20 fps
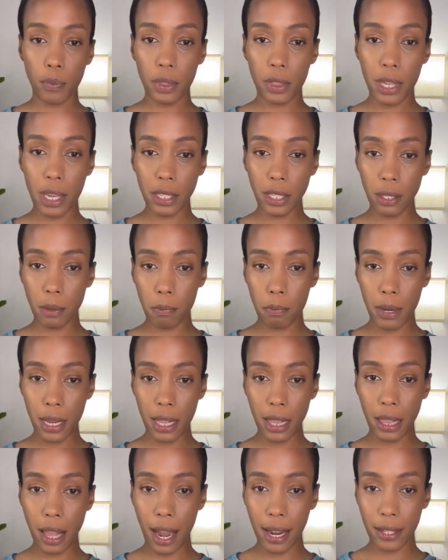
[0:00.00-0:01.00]
This
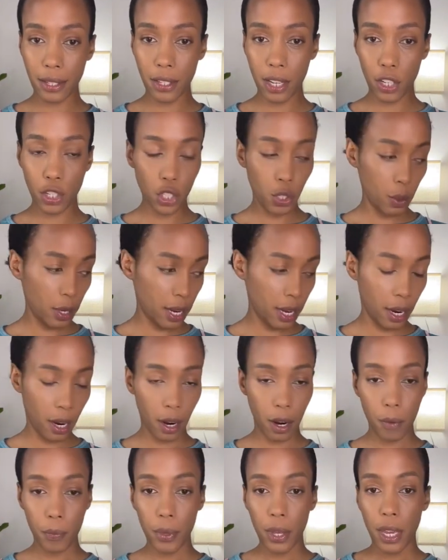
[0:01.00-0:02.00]
midline tissue
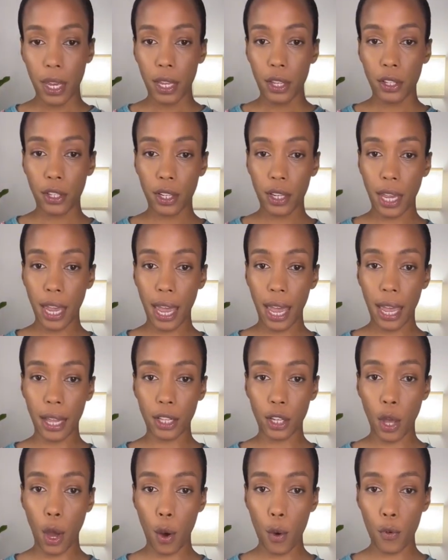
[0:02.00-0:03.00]
here
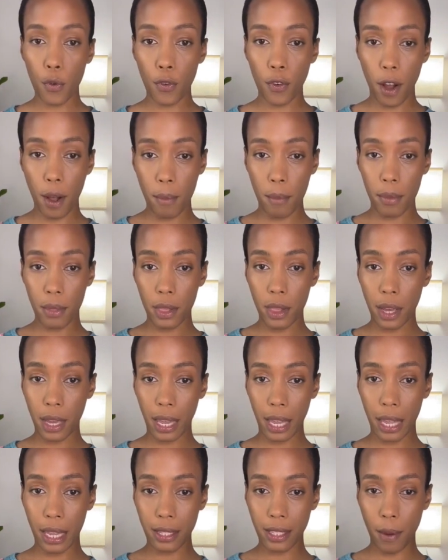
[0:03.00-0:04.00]
can go from
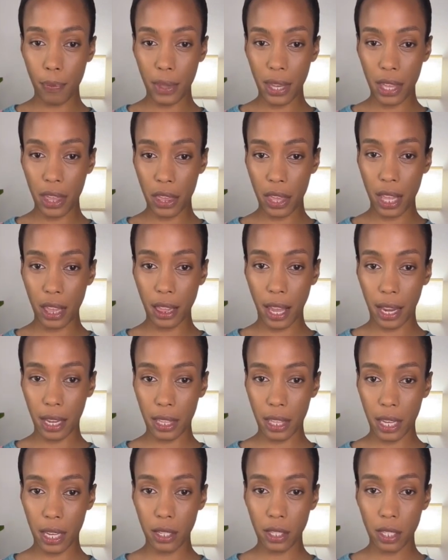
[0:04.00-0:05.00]
looking something thin
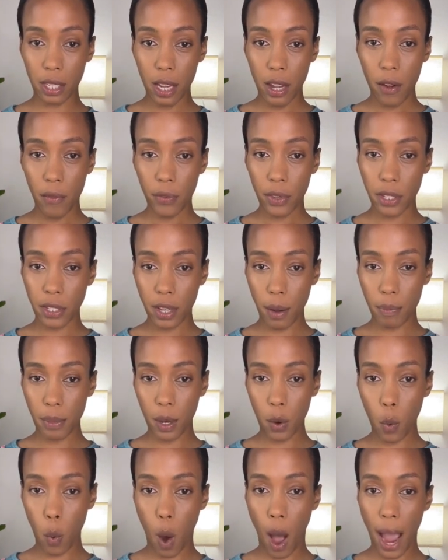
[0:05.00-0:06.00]
like this to
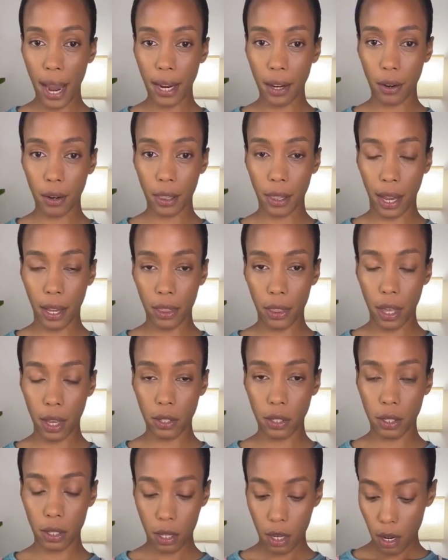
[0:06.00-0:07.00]
something wider like
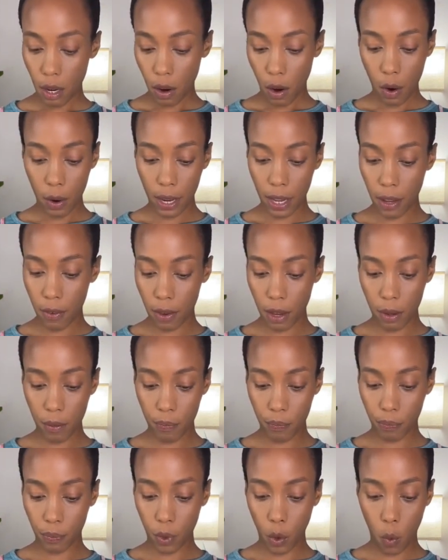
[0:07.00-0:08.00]
this, or
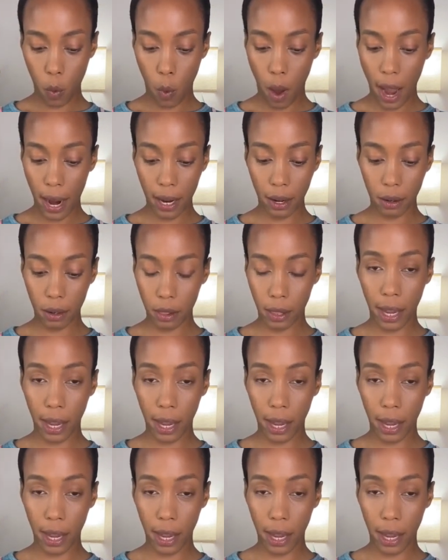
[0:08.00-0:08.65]
even wider